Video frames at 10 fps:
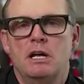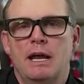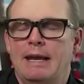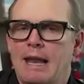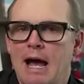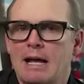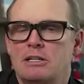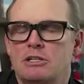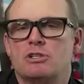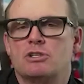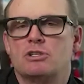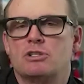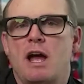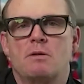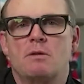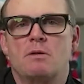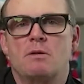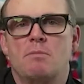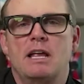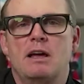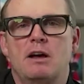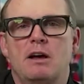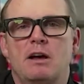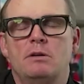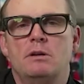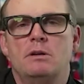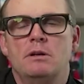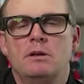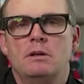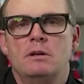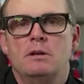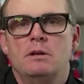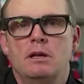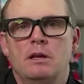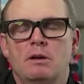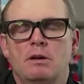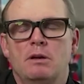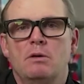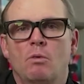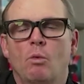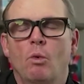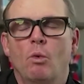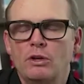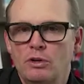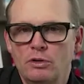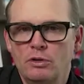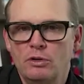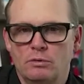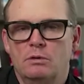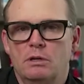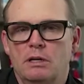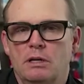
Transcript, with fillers: and not get distracted or bogged down in what you do.